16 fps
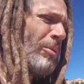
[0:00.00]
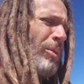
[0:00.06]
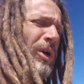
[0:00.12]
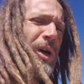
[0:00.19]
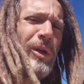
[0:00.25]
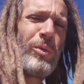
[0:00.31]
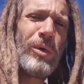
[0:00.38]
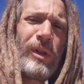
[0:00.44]

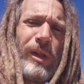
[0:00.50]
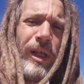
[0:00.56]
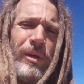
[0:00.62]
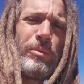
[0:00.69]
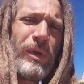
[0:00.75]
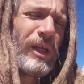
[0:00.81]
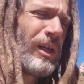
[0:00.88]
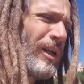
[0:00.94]
partly what
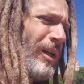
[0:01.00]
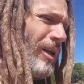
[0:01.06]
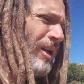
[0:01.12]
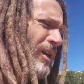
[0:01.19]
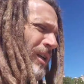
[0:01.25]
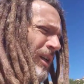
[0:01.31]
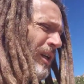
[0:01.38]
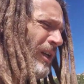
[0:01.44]
led me here.
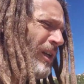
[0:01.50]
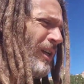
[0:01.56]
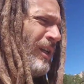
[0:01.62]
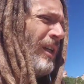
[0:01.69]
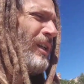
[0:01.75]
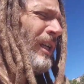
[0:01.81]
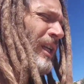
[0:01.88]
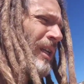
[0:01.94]

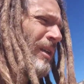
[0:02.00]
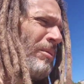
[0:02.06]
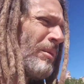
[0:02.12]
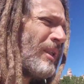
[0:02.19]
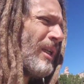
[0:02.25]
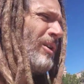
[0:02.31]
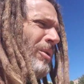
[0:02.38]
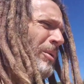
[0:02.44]

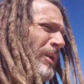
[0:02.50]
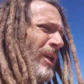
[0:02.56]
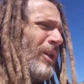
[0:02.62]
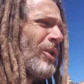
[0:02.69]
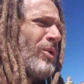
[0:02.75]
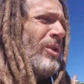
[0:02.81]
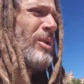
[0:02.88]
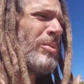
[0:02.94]
Now I'm in a
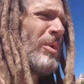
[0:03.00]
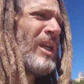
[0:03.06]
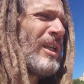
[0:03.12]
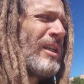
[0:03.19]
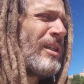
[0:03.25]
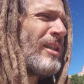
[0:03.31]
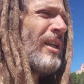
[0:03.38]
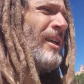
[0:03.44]
new
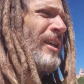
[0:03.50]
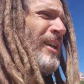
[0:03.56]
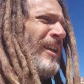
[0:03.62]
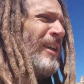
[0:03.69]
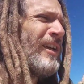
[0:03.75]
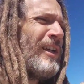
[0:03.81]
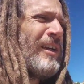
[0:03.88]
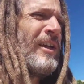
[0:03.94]
space
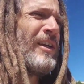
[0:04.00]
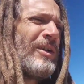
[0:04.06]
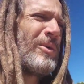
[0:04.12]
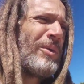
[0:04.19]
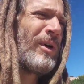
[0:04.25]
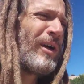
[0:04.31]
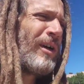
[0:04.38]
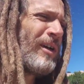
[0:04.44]

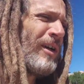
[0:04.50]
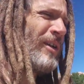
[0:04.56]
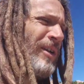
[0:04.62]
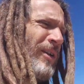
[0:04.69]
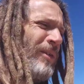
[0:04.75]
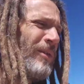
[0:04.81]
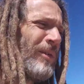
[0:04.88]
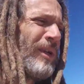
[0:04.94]
where
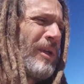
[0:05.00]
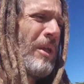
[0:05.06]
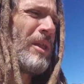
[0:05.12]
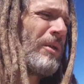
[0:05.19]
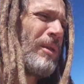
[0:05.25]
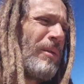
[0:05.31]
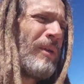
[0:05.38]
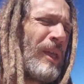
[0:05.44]
what I